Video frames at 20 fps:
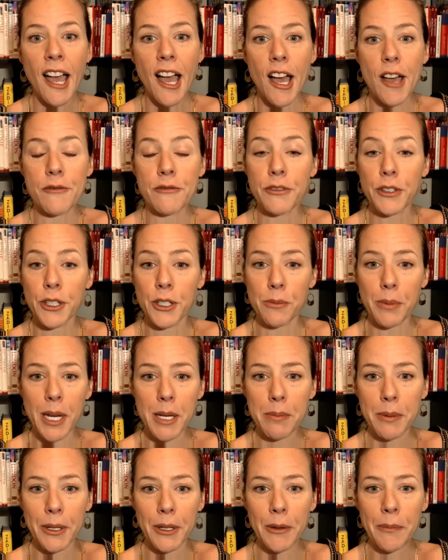for your
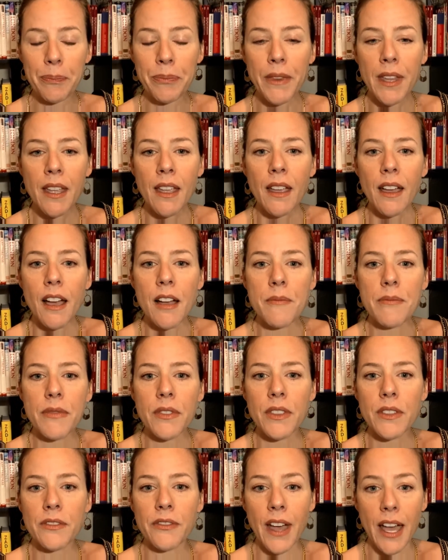paper.
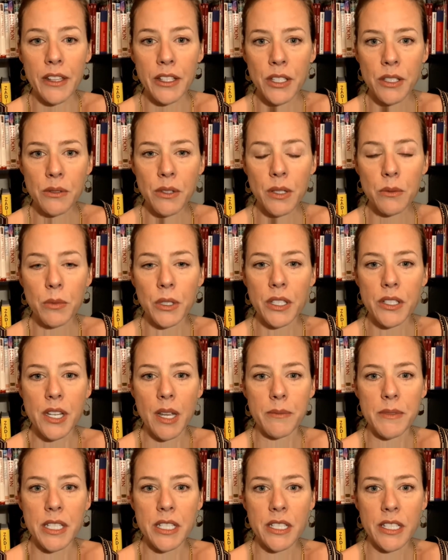The value that we're
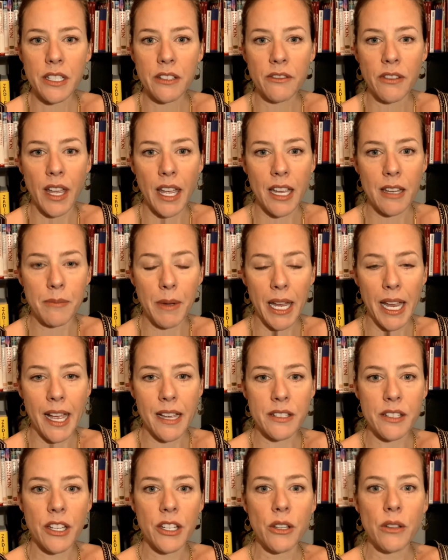attempting to convey by
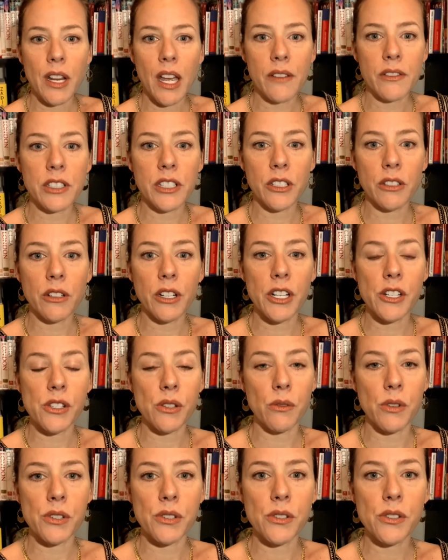asking you to have a literary
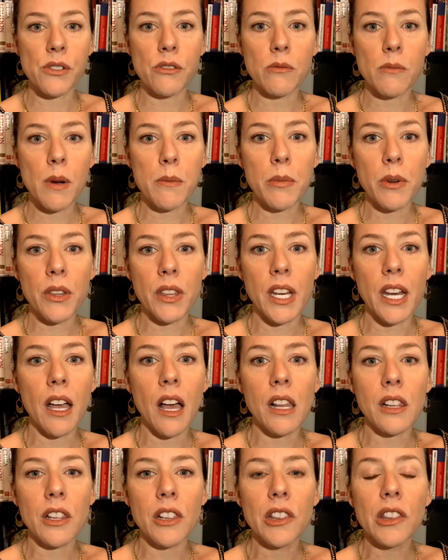source is to remember that
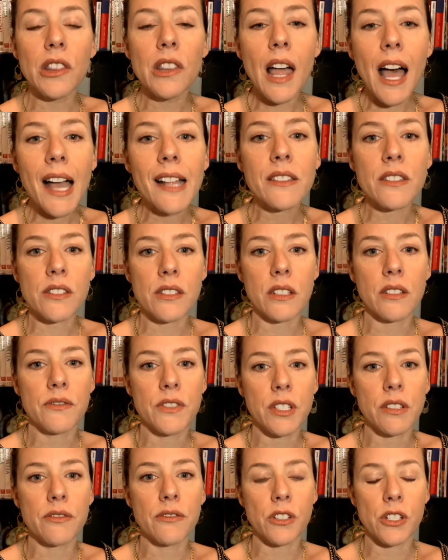lots of
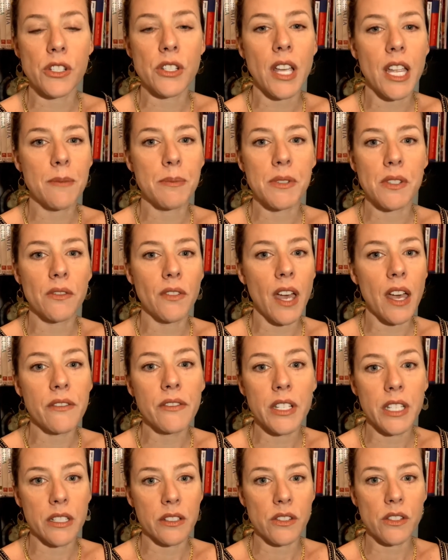different types of
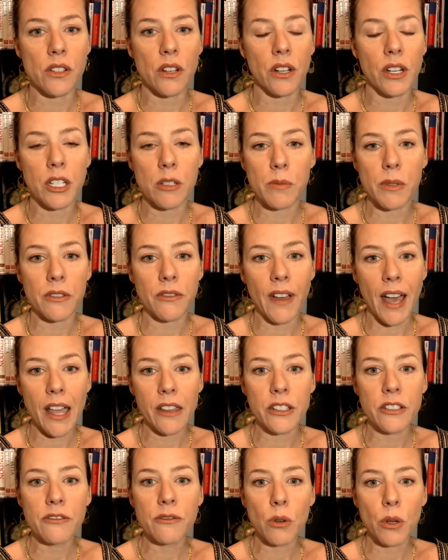evidence are going to be valid for